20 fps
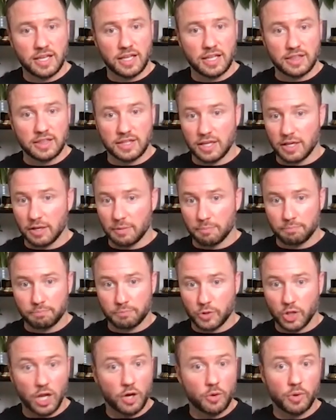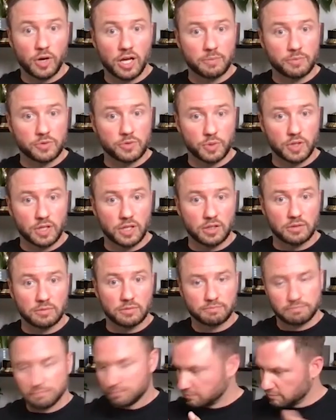the glowworms will
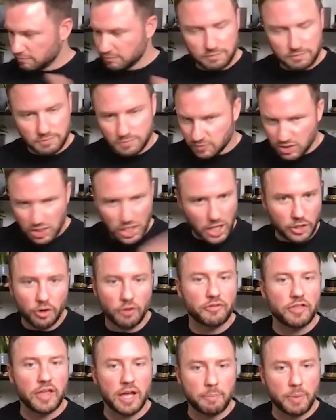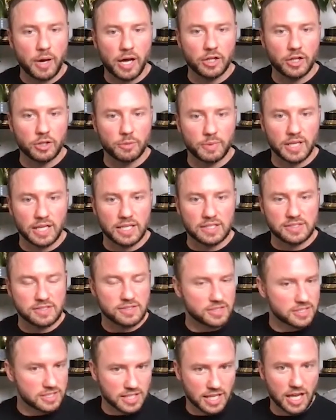turn off their bioluminescence
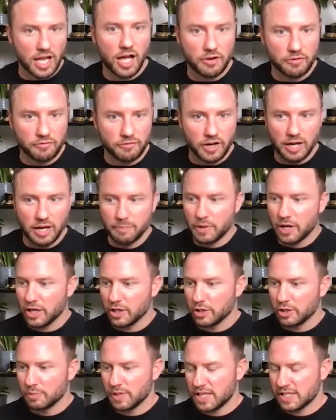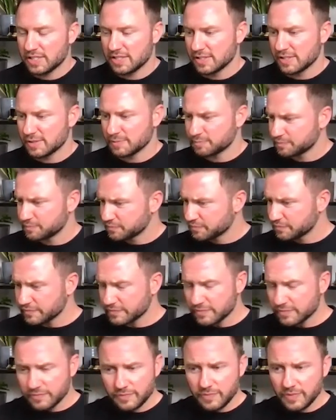because they hunt via bioluminescence.
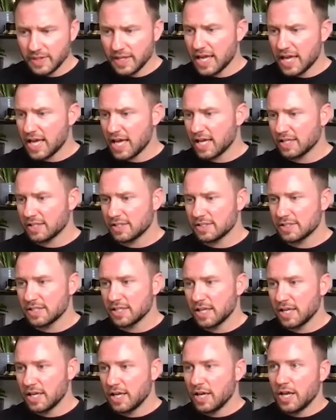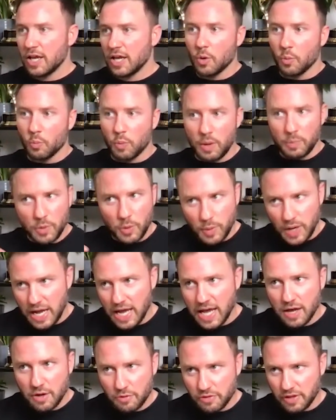And when we were
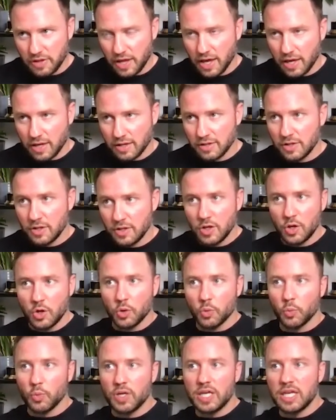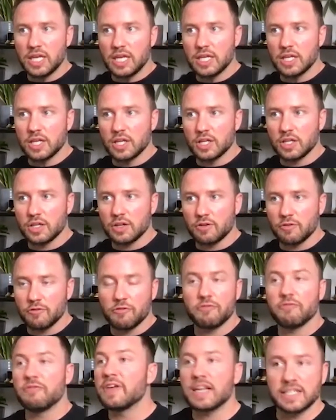out there, we
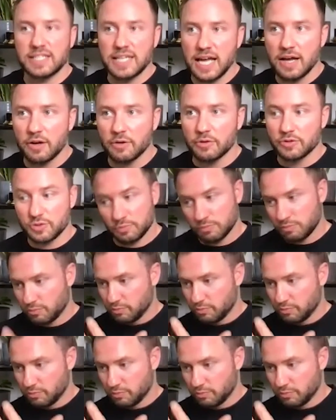figured out,